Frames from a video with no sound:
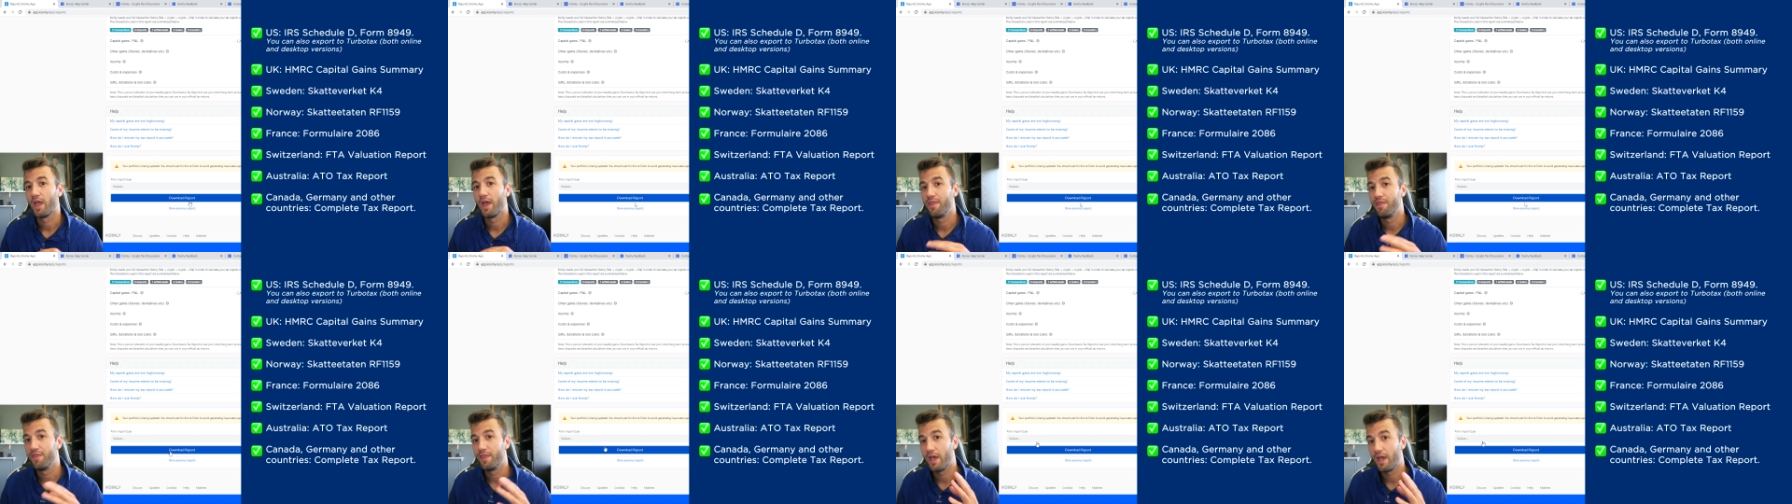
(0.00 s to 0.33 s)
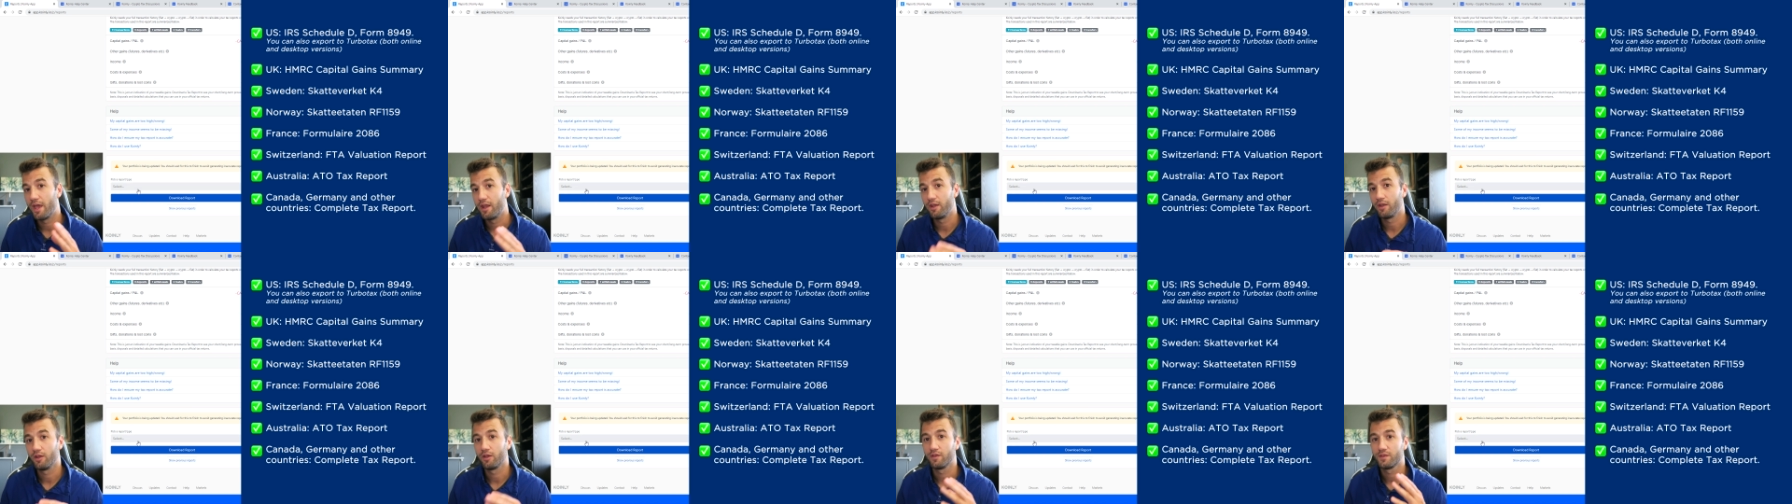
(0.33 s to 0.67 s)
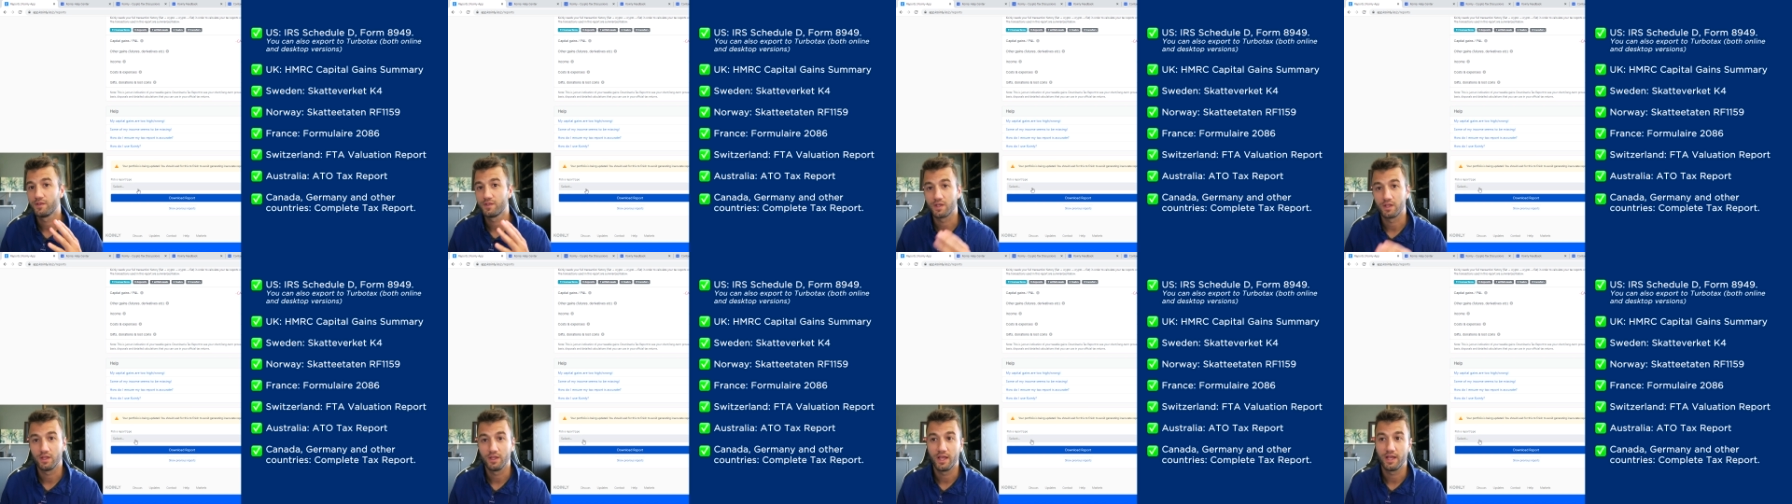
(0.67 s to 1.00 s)
and then
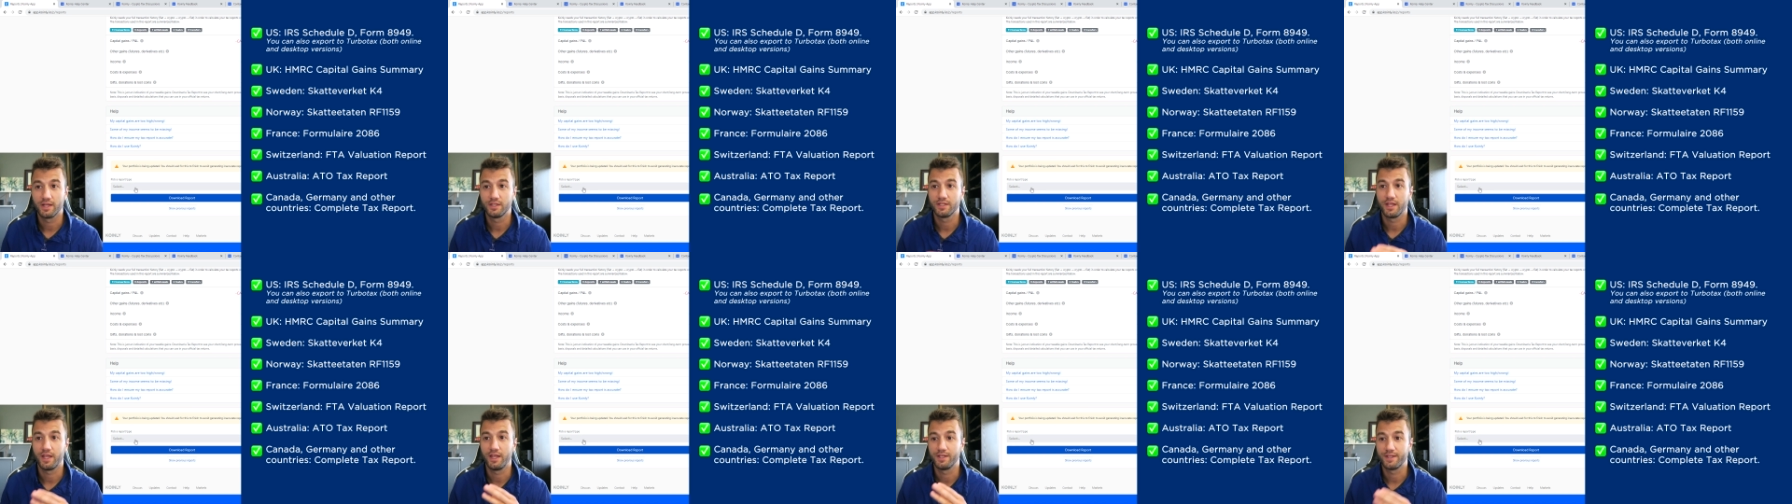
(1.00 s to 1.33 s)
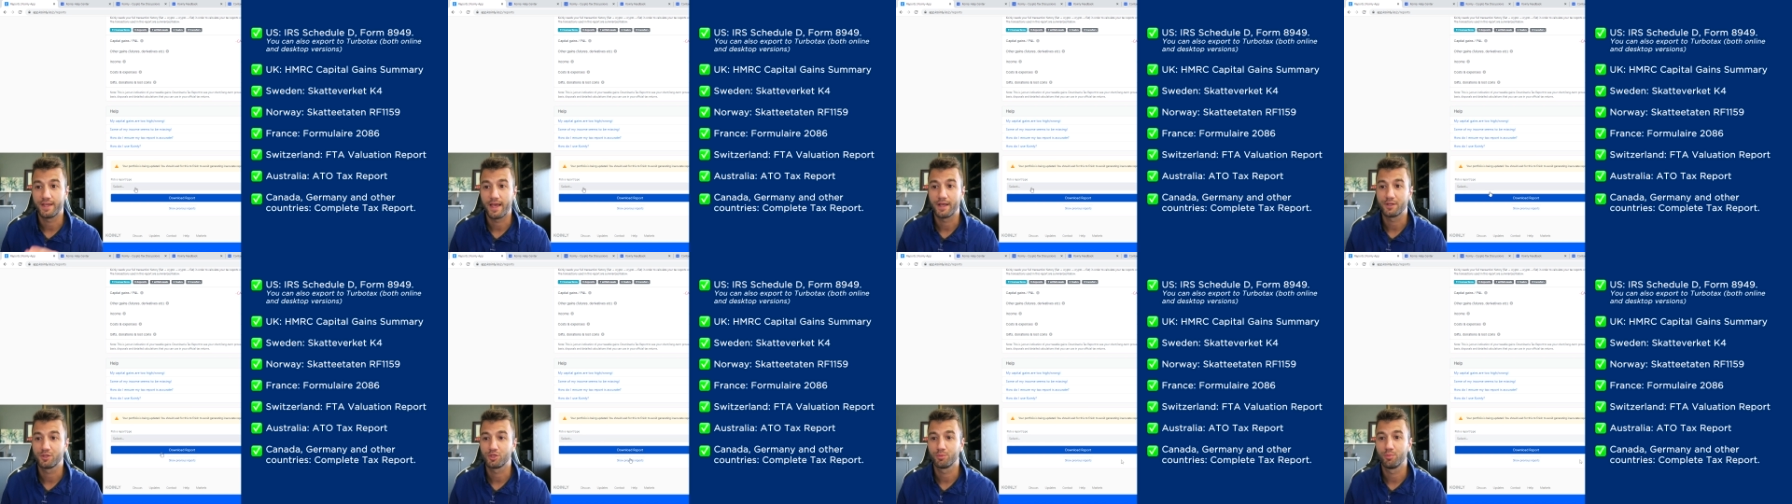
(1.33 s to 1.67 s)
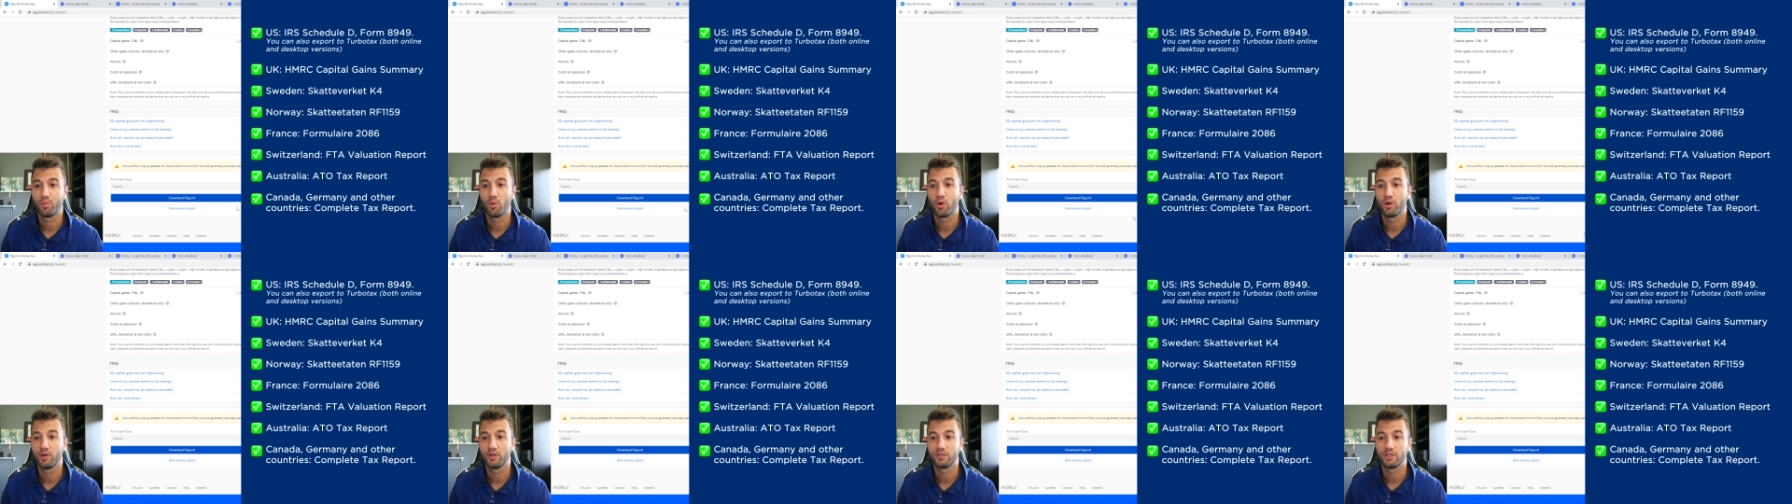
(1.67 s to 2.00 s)
select a tax
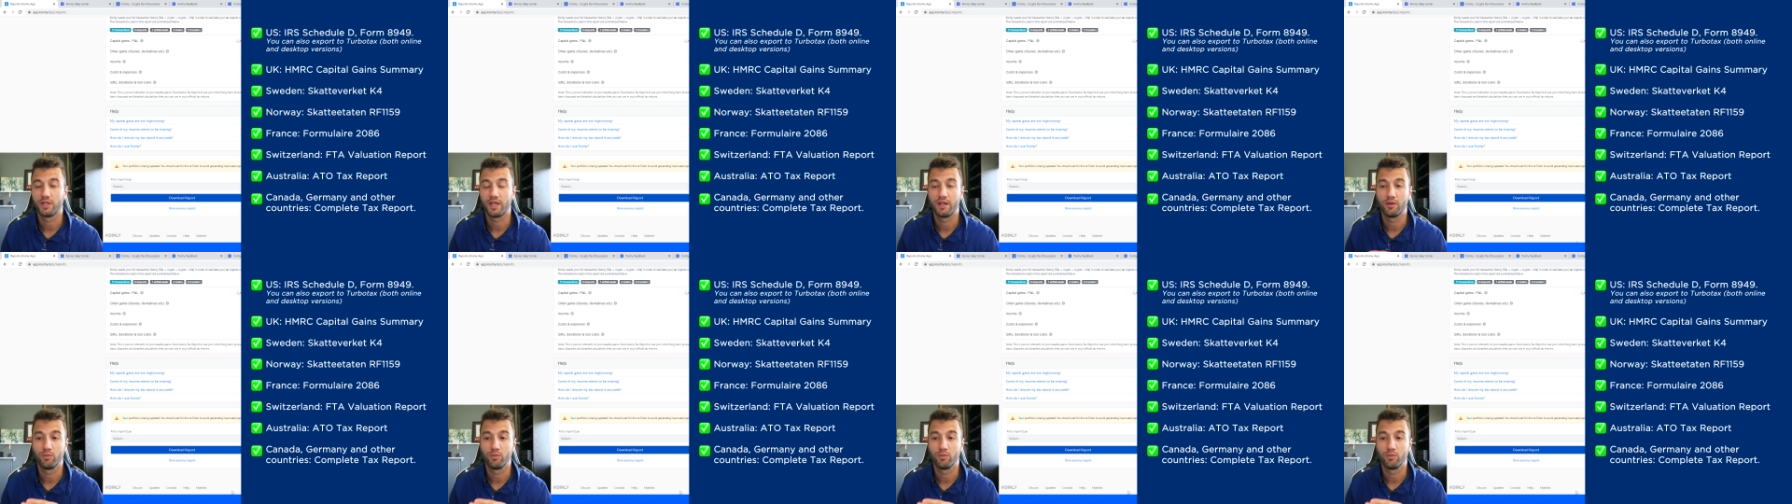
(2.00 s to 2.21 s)
report.